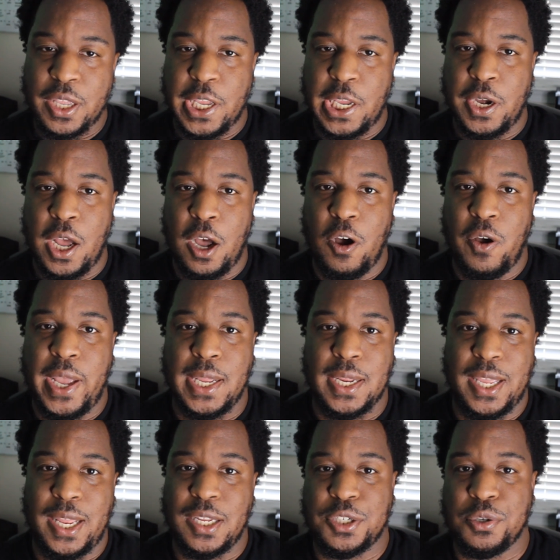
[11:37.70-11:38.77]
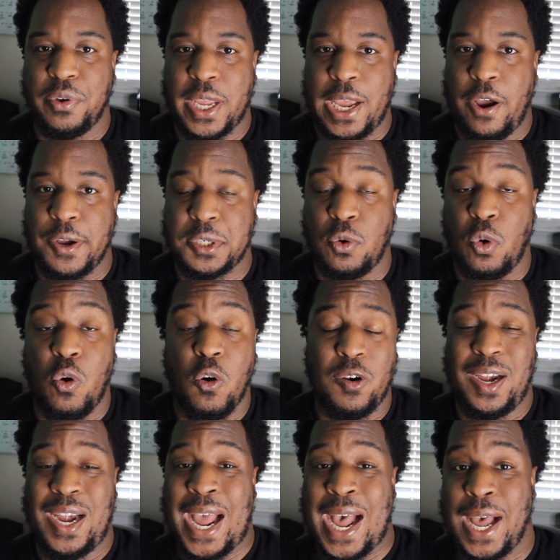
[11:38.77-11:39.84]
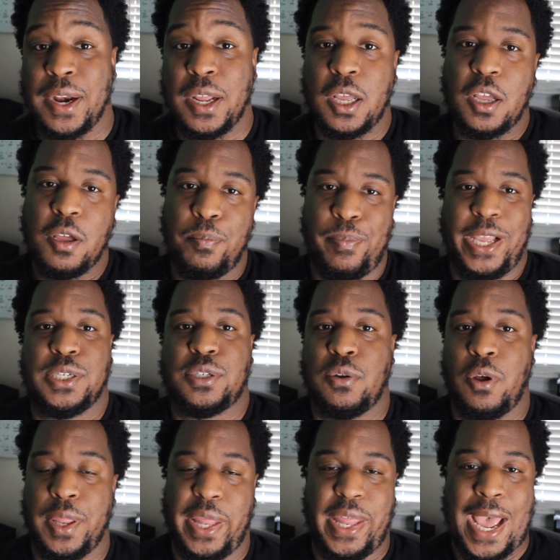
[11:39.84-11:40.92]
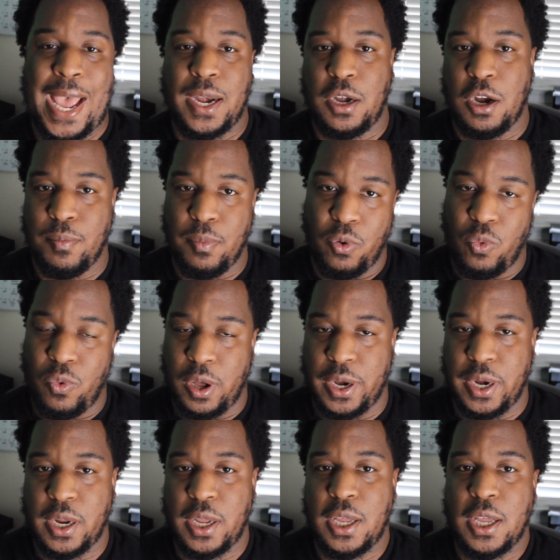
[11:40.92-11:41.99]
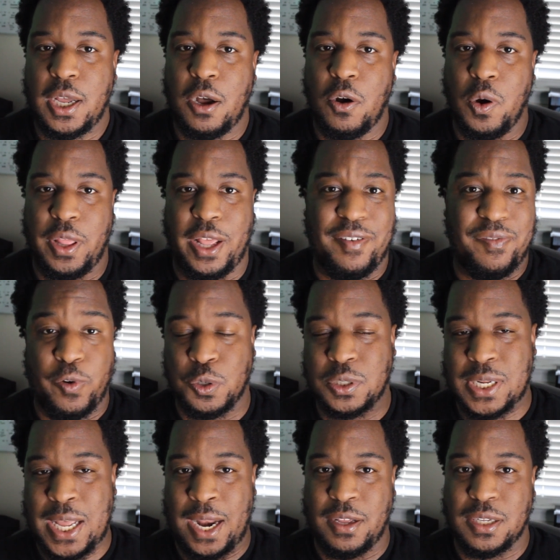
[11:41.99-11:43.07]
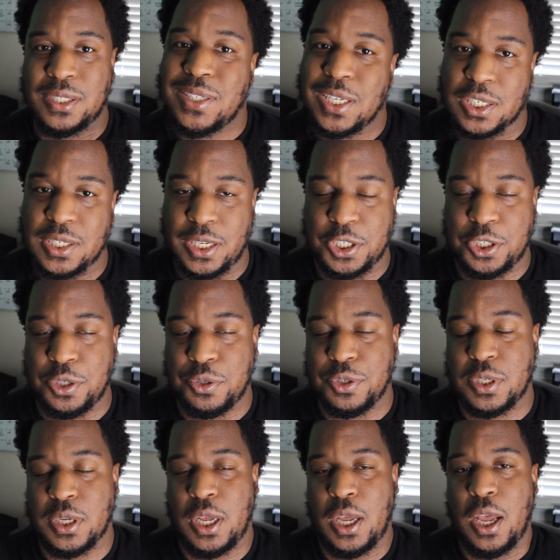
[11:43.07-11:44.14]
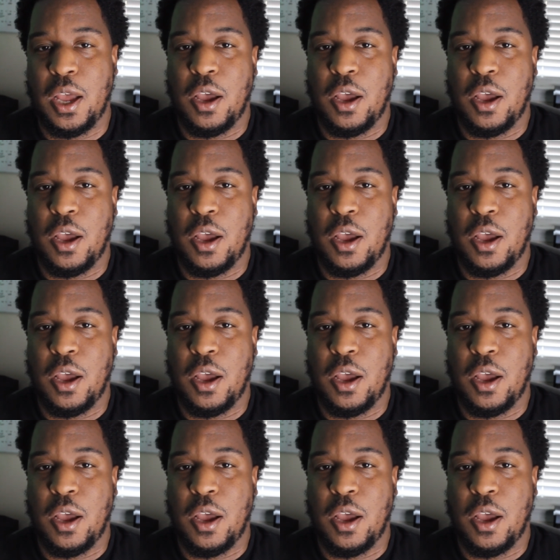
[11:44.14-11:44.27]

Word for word: you know, and get into a character or not based on that number one or that first kind of six issues.